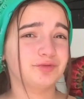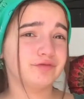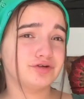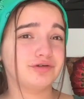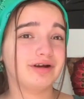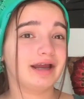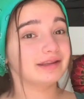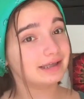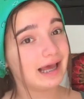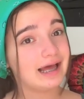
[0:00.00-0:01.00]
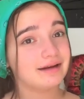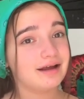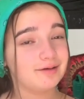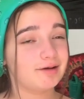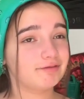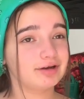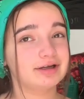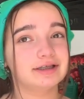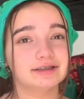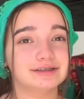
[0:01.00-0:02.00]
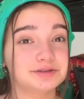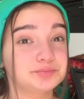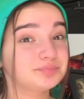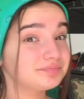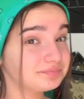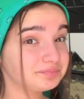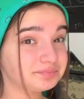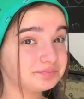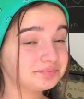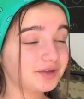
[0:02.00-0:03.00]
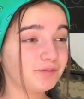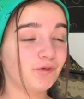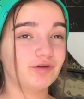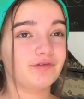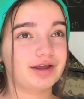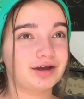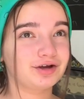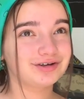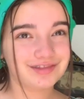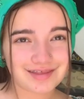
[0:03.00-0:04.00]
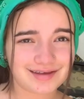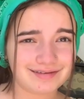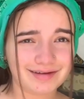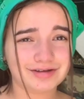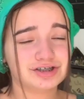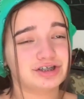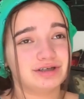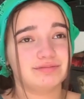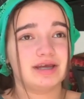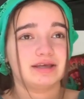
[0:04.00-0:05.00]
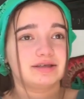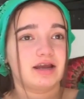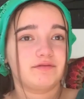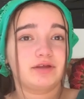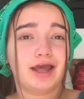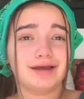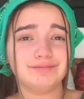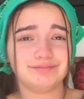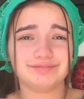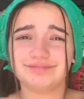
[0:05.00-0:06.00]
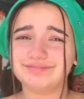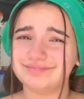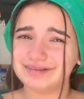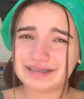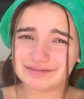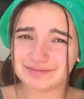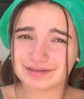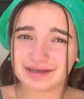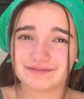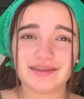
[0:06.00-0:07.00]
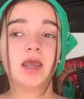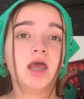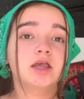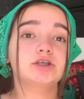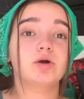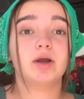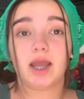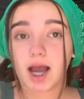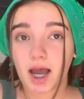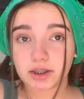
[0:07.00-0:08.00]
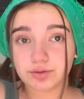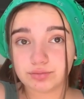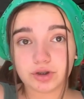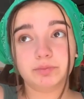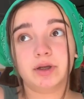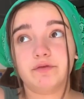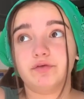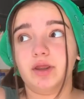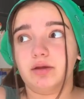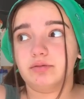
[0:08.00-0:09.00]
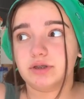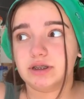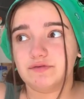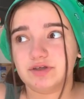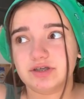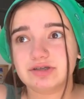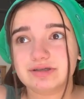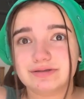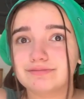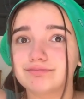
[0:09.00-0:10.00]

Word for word: more of a chore and the cat, however, is more of like a her thing. Like she takes care of the cat. You know what I'm saying? So yeah, I do earn money for like doing stuff such as